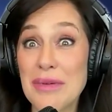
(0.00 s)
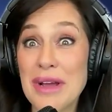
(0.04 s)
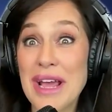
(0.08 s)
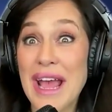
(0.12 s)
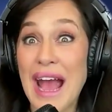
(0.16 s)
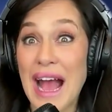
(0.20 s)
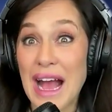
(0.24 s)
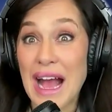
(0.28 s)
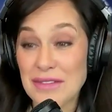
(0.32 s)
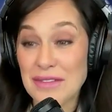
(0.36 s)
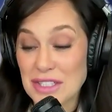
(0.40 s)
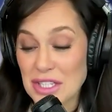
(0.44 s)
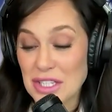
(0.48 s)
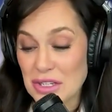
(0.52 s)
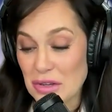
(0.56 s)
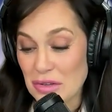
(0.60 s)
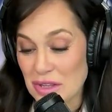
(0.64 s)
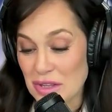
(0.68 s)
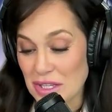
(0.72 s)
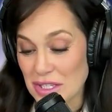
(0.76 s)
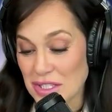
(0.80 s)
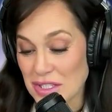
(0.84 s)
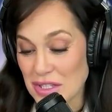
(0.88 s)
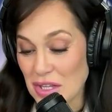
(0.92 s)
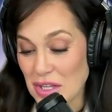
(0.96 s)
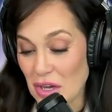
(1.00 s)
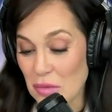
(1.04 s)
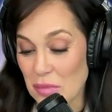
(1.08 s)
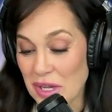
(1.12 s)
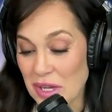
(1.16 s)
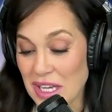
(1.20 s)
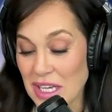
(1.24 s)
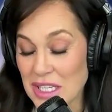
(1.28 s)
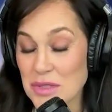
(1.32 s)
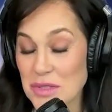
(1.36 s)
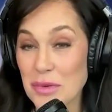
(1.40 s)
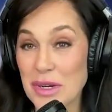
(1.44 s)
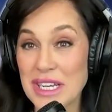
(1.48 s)
We have to do this, though,
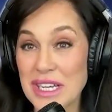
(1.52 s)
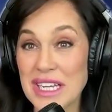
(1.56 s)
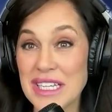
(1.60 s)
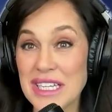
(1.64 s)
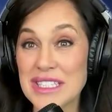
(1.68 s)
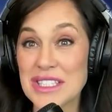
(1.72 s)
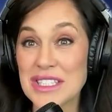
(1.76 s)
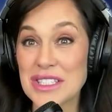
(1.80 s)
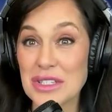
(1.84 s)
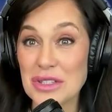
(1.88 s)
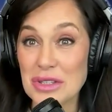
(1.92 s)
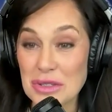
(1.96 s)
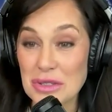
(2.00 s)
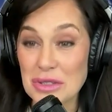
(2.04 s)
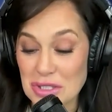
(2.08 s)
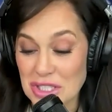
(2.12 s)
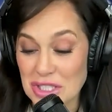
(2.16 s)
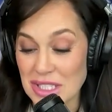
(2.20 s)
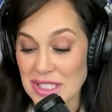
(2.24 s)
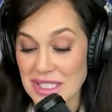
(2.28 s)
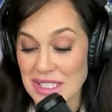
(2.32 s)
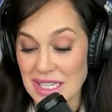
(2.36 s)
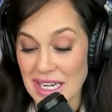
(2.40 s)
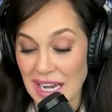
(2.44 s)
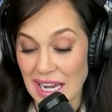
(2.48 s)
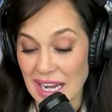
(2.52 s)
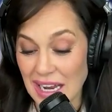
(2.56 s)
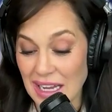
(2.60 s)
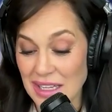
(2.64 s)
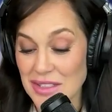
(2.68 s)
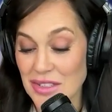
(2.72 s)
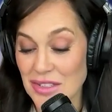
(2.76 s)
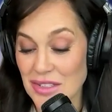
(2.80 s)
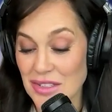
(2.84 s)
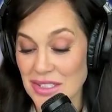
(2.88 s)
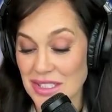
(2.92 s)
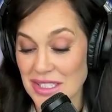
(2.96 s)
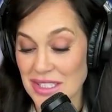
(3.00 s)
because we need solutions and
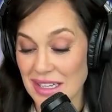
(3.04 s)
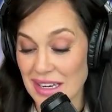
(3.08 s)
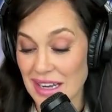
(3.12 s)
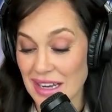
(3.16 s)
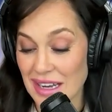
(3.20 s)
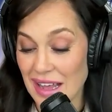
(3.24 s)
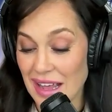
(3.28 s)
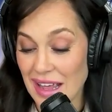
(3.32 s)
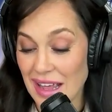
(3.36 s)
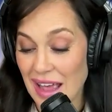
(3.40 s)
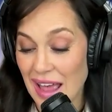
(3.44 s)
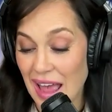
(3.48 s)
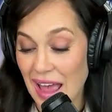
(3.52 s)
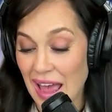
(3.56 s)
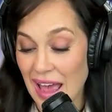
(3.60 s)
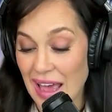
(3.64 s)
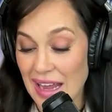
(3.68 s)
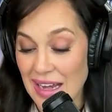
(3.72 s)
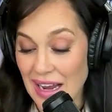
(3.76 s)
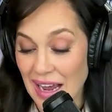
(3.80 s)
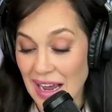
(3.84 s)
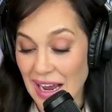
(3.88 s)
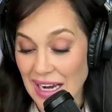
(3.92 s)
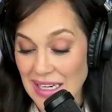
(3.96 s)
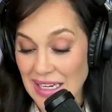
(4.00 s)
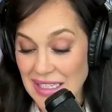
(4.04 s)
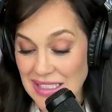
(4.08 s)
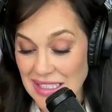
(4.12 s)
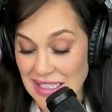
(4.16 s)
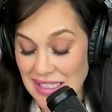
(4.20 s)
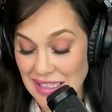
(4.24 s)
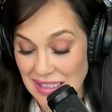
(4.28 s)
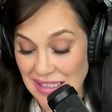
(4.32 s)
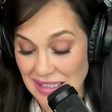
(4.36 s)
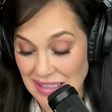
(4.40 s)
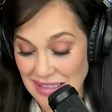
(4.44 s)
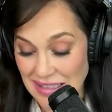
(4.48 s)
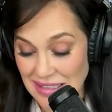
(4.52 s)
answers and
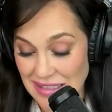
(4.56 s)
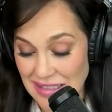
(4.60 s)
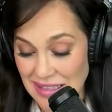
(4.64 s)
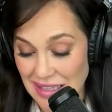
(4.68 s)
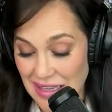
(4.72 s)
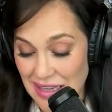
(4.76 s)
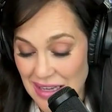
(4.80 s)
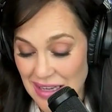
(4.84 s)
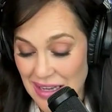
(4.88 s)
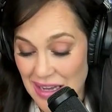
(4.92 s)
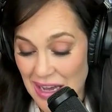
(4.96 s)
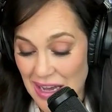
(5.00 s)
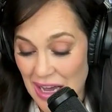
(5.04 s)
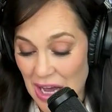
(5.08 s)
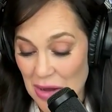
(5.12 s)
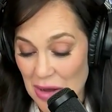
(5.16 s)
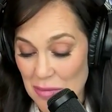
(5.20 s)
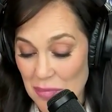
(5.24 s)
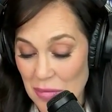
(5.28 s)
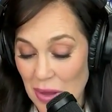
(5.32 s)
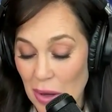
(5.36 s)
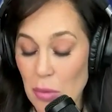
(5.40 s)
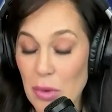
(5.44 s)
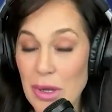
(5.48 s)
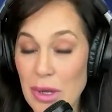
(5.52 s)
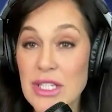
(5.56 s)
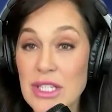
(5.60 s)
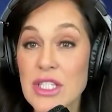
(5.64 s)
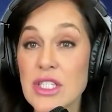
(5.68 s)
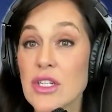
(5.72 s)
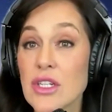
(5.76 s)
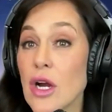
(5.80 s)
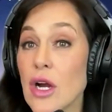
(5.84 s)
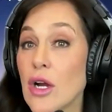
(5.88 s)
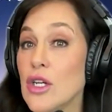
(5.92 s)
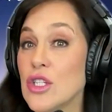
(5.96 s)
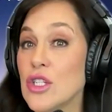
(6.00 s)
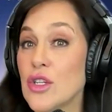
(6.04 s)
ideas. I want to
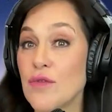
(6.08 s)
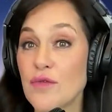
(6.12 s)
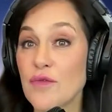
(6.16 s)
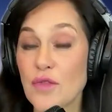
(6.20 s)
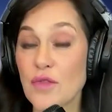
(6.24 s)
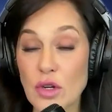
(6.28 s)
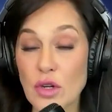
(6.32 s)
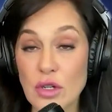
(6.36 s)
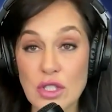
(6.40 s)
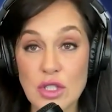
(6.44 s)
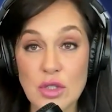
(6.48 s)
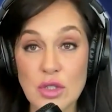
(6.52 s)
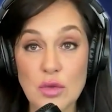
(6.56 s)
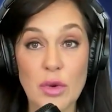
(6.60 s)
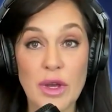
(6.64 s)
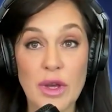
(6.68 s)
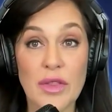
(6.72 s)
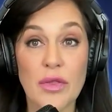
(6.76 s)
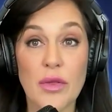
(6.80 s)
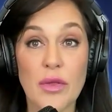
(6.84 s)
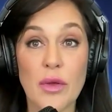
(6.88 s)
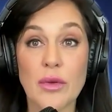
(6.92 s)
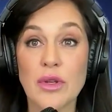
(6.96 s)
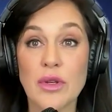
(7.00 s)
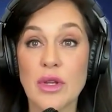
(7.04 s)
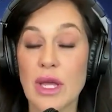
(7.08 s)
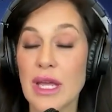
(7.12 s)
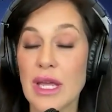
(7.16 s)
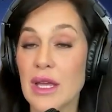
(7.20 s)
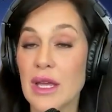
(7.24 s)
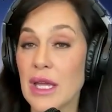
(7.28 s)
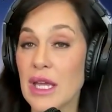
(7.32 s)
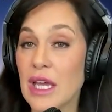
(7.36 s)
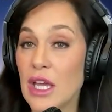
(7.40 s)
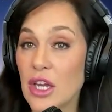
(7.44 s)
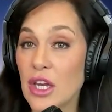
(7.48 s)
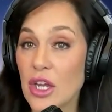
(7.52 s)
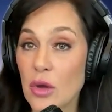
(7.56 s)
start first with,
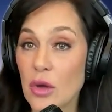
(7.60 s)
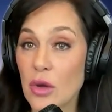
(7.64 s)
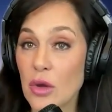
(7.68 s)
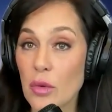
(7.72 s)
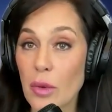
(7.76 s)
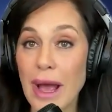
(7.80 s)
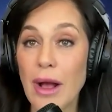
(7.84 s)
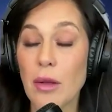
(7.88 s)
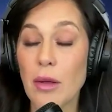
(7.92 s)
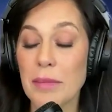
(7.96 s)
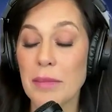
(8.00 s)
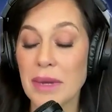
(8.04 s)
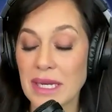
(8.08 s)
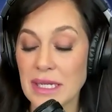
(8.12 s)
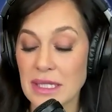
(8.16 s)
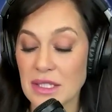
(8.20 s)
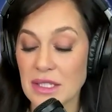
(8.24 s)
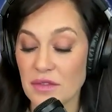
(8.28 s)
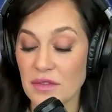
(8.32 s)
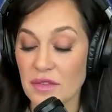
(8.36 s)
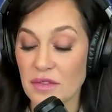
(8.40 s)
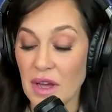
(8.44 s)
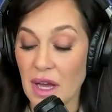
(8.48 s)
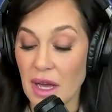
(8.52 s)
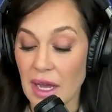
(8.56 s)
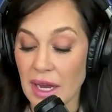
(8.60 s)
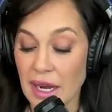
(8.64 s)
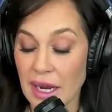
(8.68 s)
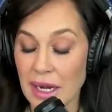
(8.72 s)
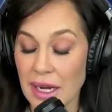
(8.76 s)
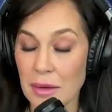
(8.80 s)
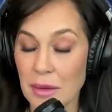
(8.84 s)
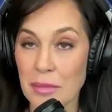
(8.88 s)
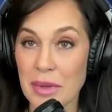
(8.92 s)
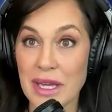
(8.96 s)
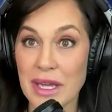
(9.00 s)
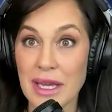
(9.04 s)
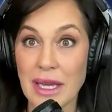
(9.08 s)
can you help me
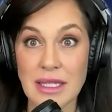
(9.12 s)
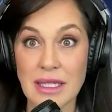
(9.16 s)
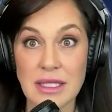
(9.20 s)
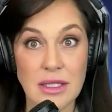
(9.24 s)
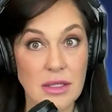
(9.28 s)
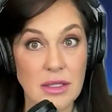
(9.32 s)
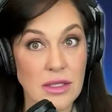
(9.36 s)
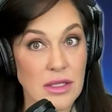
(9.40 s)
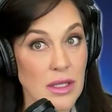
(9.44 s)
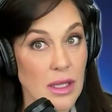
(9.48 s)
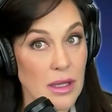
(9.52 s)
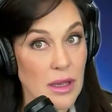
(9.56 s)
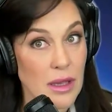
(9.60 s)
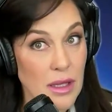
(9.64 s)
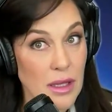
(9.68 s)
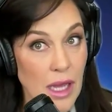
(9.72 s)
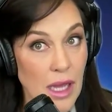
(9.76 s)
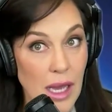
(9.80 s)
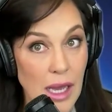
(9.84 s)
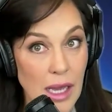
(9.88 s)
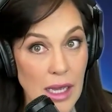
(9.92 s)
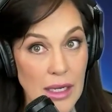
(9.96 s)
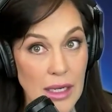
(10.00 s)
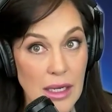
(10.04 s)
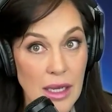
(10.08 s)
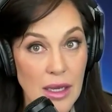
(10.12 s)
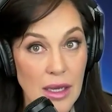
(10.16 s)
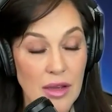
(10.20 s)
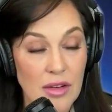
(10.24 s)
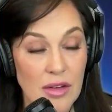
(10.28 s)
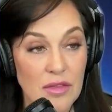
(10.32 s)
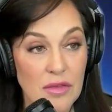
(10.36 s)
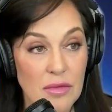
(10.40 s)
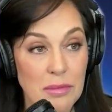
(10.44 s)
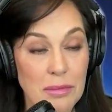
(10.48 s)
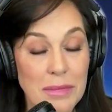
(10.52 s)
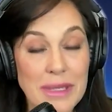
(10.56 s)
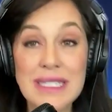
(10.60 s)
define, because there's a lot of
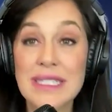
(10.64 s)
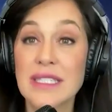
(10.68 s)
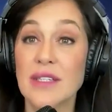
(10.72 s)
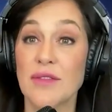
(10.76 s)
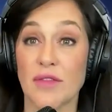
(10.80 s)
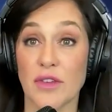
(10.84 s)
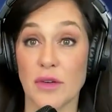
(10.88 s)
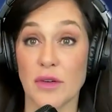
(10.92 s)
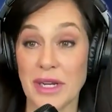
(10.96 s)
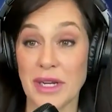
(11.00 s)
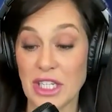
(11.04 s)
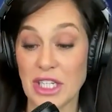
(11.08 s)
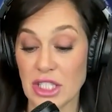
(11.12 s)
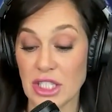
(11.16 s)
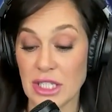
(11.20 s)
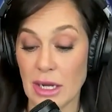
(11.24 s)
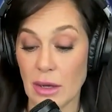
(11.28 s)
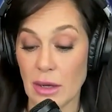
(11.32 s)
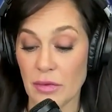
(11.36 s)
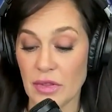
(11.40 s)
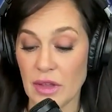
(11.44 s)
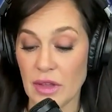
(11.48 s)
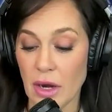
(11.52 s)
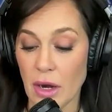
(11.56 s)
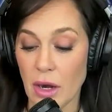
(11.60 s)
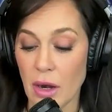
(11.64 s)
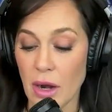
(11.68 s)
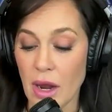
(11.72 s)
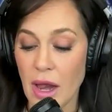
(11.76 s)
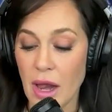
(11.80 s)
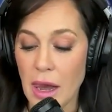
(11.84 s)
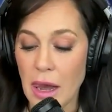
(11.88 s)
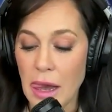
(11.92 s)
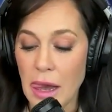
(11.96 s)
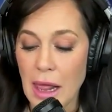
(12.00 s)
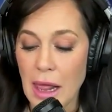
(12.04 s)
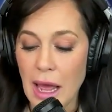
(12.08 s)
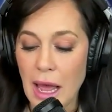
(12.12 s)
misinformation out there
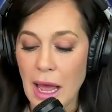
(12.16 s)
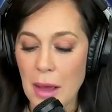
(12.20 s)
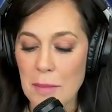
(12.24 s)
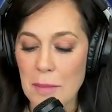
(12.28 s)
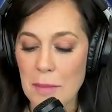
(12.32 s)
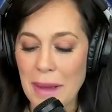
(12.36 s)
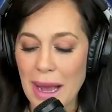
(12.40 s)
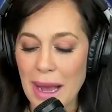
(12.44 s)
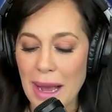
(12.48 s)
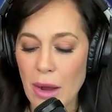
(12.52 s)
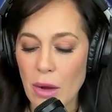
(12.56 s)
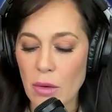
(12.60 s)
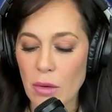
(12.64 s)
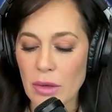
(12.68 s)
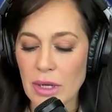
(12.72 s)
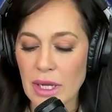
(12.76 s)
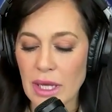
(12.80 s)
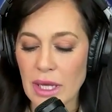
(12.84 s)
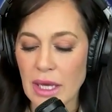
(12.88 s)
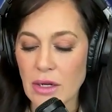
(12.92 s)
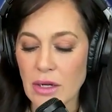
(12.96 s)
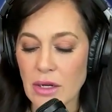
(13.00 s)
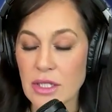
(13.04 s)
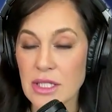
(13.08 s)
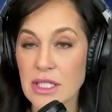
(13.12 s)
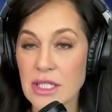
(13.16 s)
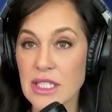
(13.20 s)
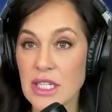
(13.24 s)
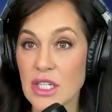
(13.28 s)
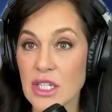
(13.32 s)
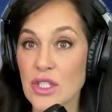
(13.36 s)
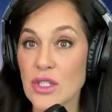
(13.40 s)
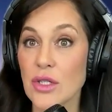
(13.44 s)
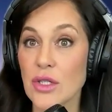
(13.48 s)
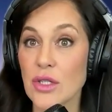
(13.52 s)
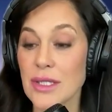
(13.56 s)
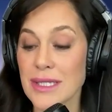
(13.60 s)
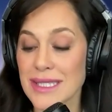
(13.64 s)
about
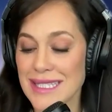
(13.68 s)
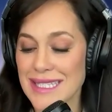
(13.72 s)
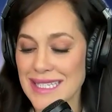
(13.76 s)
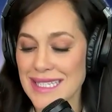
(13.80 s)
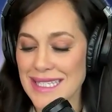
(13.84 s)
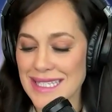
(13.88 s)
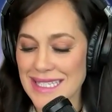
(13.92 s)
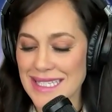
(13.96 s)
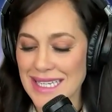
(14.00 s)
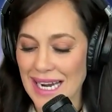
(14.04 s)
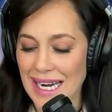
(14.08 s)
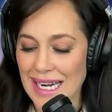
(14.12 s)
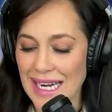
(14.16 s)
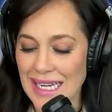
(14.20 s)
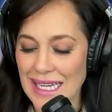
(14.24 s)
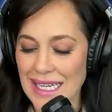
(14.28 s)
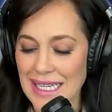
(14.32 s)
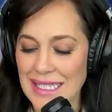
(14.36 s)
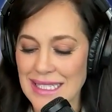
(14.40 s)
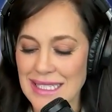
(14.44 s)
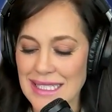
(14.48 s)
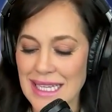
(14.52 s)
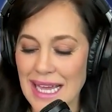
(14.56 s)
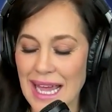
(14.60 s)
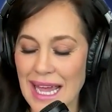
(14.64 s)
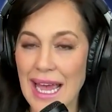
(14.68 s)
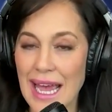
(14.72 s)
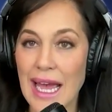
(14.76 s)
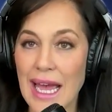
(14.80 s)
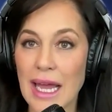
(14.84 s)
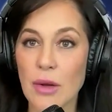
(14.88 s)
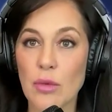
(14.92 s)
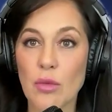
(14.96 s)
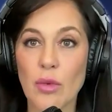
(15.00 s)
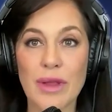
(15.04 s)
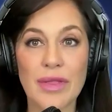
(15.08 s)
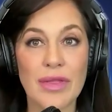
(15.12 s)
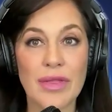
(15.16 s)
interstitial cystitis
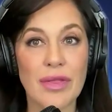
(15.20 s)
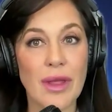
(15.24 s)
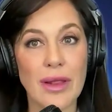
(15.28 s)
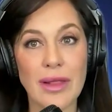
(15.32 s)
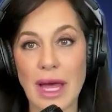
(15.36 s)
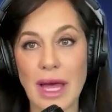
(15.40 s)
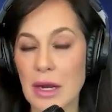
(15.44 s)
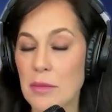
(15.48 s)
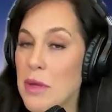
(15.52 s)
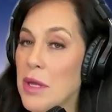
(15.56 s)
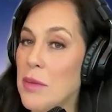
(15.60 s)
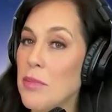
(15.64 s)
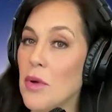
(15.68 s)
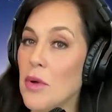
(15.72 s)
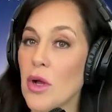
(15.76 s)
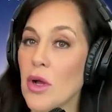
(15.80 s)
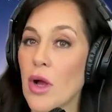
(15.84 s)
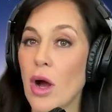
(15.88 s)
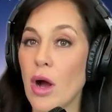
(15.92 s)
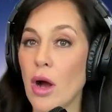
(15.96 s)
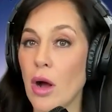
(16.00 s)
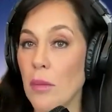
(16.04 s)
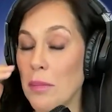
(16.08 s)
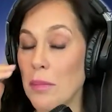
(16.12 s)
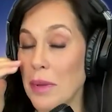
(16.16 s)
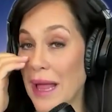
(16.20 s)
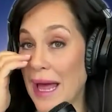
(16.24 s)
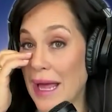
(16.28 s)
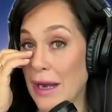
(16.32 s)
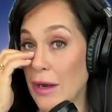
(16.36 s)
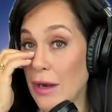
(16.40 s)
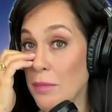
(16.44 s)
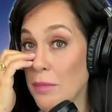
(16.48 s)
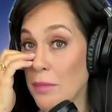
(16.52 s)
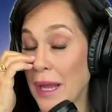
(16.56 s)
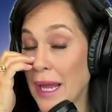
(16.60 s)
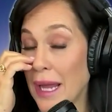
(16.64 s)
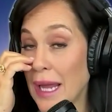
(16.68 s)
and what a lot of people call
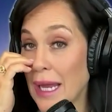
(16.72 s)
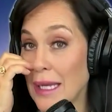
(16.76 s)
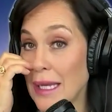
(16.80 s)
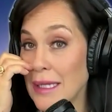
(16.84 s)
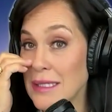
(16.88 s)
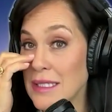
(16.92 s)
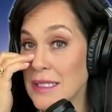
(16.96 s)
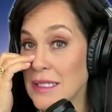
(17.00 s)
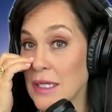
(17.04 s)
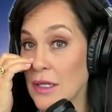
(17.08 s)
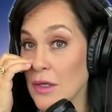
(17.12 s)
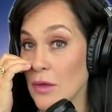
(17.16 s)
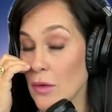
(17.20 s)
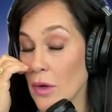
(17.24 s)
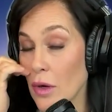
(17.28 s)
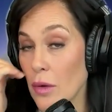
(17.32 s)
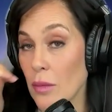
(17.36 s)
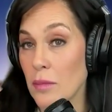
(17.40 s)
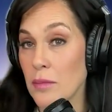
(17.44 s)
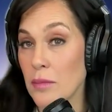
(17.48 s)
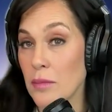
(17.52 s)
bladder pain syndrome.